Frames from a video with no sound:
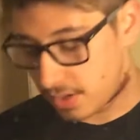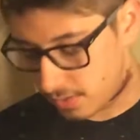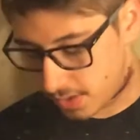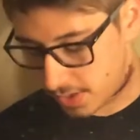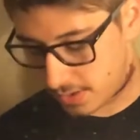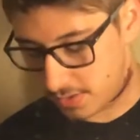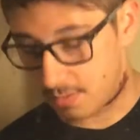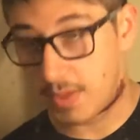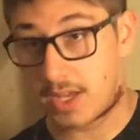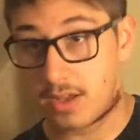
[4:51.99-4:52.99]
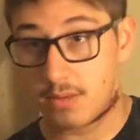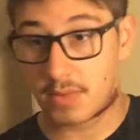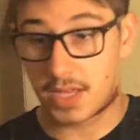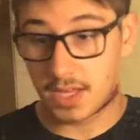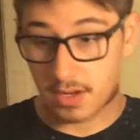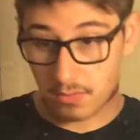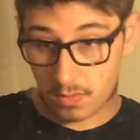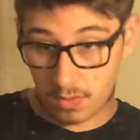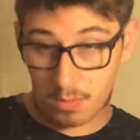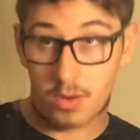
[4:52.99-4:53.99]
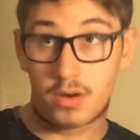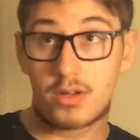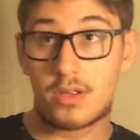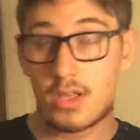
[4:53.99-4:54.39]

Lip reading: You can get this makeup kit at Walmart